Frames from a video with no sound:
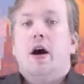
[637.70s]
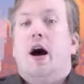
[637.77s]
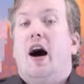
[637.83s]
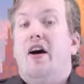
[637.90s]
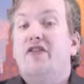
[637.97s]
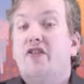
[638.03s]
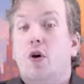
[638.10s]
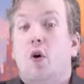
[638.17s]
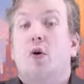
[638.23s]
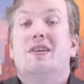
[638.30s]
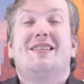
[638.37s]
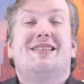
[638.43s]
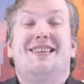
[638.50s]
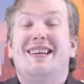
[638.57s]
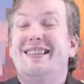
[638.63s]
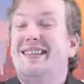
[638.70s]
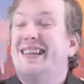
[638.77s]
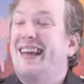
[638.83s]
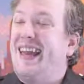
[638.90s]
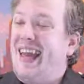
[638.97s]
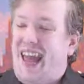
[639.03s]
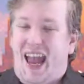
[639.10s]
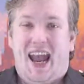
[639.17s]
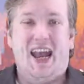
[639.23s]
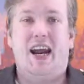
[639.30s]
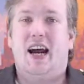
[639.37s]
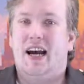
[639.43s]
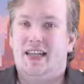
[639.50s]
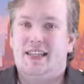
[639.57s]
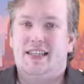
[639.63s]
Of course, this
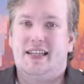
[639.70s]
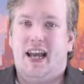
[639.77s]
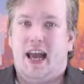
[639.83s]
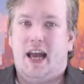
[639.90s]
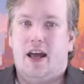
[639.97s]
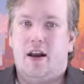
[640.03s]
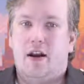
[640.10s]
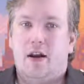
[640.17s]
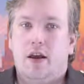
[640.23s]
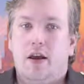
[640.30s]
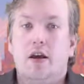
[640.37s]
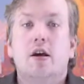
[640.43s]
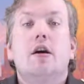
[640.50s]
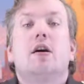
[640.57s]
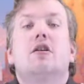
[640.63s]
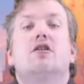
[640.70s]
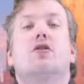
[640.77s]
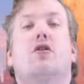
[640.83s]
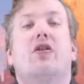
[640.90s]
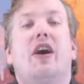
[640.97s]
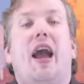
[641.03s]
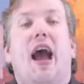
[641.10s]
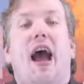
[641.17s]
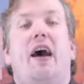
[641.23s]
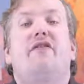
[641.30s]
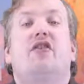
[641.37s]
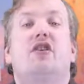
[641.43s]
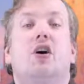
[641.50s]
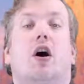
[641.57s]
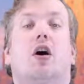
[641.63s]
cannot stand, so the
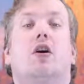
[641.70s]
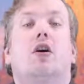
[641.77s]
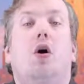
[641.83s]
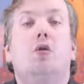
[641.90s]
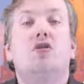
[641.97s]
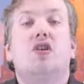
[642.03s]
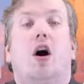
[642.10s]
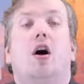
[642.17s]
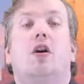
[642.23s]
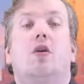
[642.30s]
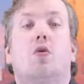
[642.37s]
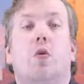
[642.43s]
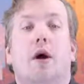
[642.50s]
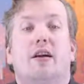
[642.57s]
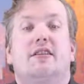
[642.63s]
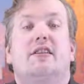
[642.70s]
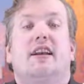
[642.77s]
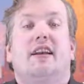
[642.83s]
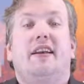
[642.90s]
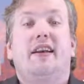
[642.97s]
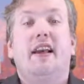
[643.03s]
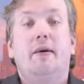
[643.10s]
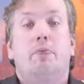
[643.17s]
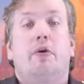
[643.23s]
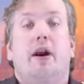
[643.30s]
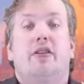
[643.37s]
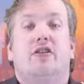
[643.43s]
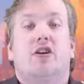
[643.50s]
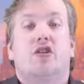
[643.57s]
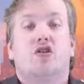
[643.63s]
Avatar goes on a quest to
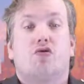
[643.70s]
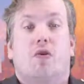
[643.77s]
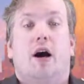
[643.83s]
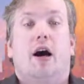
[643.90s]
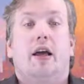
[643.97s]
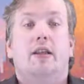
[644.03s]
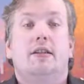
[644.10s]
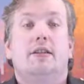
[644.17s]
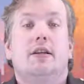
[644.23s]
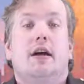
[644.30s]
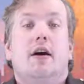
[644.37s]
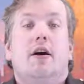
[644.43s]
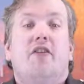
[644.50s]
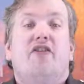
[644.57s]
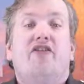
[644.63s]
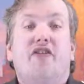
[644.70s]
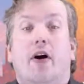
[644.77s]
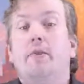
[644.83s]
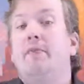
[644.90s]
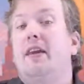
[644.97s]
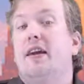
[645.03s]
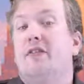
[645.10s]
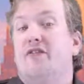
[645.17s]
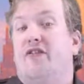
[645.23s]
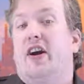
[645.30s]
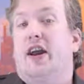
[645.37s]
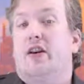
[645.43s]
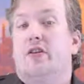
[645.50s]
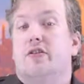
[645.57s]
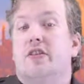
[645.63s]
liberate the shrines from the
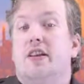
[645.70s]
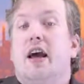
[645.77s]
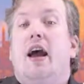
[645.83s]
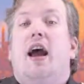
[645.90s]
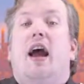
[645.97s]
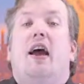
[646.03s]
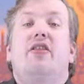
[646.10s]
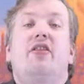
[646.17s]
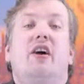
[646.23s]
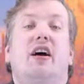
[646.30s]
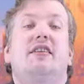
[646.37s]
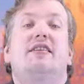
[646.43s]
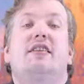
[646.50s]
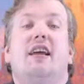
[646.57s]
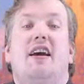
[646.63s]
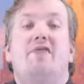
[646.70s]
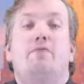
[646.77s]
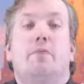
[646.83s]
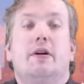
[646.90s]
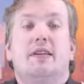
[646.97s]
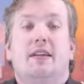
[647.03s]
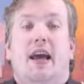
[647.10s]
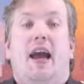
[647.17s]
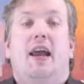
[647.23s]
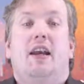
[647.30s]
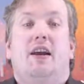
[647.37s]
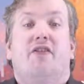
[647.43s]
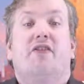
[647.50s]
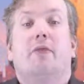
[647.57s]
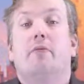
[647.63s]
invaders and thus save
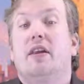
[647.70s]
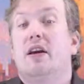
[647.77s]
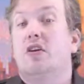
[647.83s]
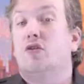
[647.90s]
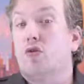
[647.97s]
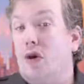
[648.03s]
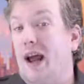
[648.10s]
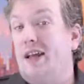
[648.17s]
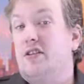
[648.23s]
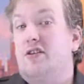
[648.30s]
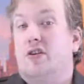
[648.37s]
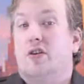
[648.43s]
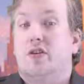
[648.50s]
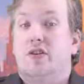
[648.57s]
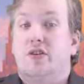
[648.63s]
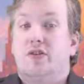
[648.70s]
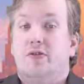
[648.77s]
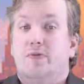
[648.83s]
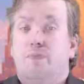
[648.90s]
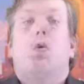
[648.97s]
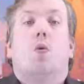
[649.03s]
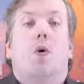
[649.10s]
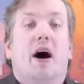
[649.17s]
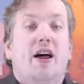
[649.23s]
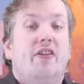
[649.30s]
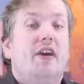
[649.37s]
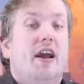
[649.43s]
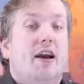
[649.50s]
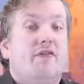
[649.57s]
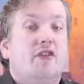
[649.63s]
Britannia from the aggressors. While
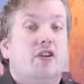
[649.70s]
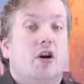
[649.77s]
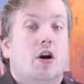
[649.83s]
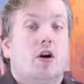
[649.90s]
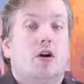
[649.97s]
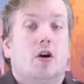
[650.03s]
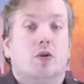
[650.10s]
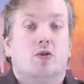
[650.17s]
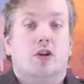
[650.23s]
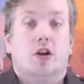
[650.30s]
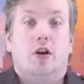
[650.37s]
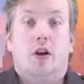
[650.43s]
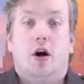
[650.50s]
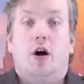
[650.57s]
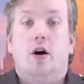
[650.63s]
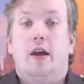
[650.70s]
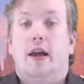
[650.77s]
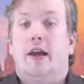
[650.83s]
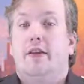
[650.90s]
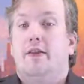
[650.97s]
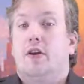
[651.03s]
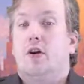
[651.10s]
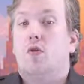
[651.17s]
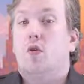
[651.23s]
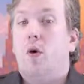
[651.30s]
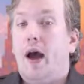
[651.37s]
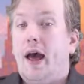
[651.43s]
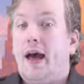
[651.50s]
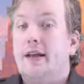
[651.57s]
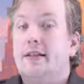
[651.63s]
the Avatar goes along in the
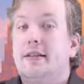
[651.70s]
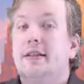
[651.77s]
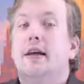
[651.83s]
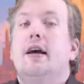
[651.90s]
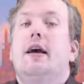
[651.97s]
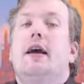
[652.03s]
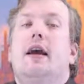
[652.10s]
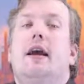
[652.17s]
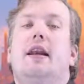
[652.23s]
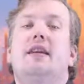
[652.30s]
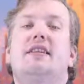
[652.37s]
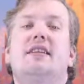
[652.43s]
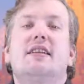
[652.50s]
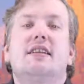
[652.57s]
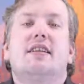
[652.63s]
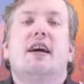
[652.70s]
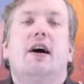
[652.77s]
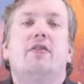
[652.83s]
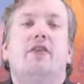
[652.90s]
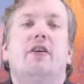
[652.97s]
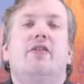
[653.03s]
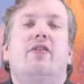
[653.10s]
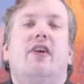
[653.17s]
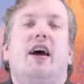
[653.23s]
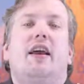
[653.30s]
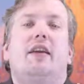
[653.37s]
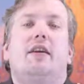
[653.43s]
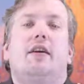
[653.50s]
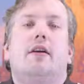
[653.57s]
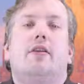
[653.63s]
quest, it is discovered
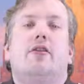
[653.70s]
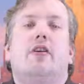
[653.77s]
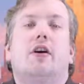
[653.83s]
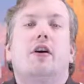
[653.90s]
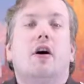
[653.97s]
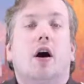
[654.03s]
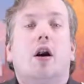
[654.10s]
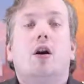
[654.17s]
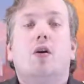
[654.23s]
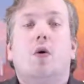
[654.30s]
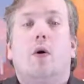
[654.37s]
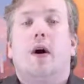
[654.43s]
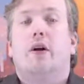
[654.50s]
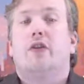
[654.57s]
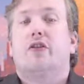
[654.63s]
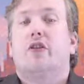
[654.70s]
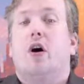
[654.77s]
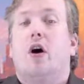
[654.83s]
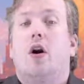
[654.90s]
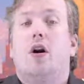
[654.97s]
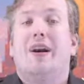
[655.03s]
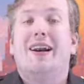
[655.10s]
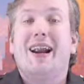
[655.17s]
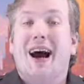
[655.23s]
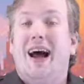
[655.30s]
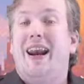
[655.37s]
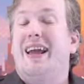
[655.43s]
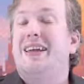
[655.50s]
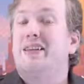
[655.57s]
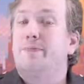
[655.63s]
that the gargoyles are
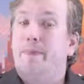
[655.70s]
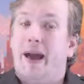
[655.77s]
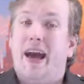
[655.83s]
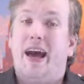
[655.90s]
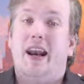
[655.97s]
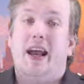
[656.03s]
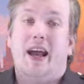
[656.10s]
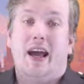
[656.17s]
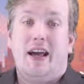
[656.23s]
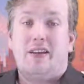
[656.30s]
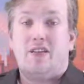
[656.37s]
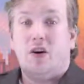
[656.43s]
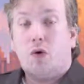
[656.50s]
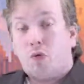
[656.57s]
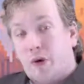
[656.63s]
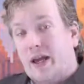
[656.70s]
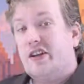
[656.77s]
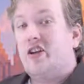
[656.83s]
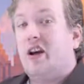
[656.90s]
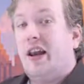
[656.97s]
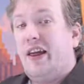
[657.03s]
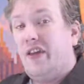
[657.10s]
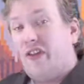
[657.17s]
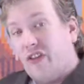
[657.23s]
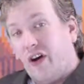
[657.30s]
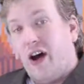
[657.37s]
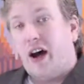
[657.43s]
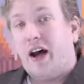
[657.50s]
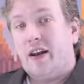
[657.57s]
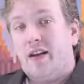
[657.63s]
not as bad as originally
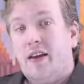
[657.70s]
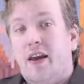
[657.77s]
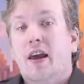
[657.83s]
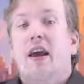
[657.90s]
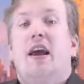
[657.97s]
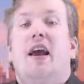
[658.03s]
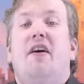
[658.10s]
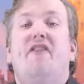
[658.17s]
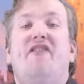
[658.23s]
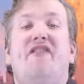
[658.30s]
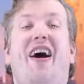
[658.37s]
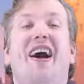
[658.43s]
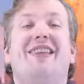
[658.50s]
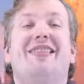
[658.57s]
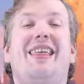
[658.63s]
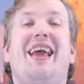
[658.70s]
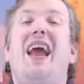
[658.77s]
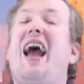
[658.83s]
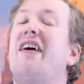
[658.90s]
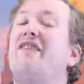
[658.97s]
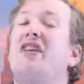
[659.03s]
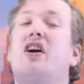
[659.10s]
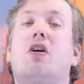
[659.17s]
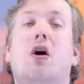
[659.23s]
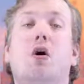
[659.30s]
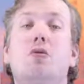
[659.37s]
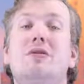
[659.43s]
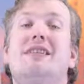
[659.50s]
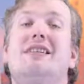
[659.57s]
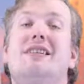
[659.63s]
thought. In fact, they have their
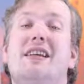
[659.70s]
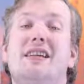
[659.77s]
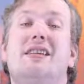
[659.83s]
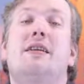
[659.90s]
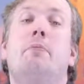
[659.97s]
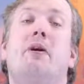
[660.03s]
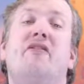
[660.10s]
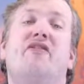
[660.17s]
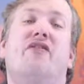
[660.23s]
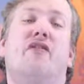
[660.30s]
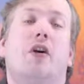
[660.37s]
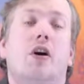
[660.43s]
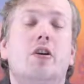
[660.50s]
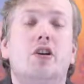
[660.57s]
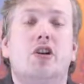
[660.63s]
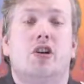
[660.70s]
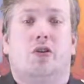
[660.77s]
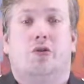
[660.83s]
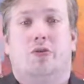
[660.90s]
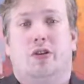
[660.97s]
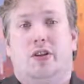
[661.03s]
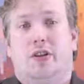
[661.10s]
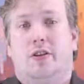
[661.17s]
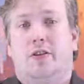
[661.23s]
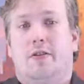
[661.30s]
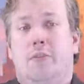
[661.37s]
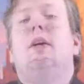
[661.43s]
own system of virtues.